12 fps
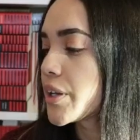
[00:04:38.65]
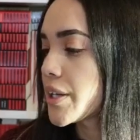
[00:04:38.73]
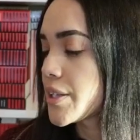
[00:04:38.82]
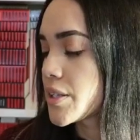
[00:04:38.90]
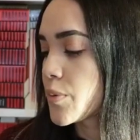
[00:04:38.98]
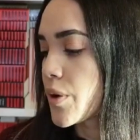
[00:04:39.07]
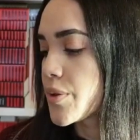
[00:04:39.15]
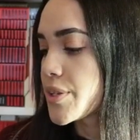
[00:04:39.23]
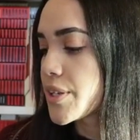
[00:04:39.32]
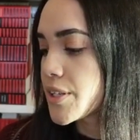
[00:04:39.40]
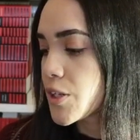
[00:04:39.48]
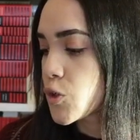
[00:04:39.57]
It's around
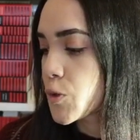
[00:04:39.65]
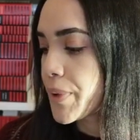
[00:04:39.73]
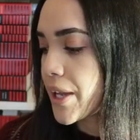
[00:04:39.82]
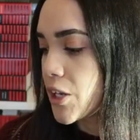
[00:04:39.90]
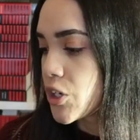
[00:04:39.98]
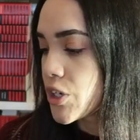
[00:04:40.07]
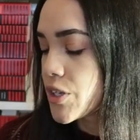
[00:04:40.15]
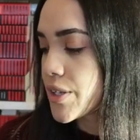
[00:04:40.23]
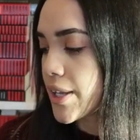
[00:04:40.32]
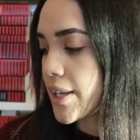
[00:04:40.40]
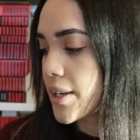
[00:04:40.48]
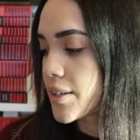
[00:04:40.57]
600 pages,
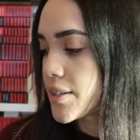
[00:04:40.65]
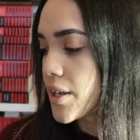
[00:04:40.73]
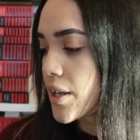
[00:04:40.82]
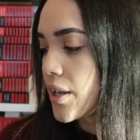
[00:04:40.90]
and